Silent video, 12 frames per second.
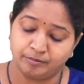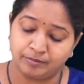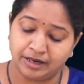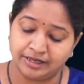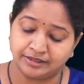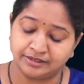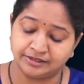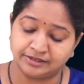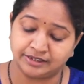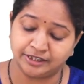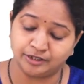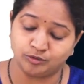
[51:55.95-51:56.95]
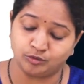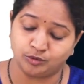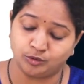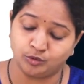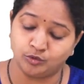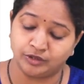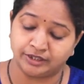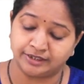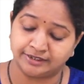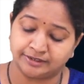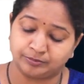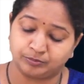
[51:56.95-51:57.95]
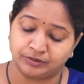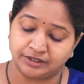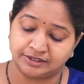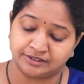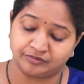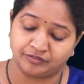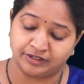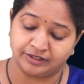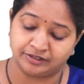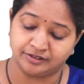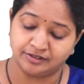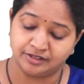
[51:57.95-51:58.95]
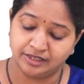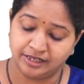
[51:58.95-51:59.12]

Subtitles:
minus 3 root 2x plus 1,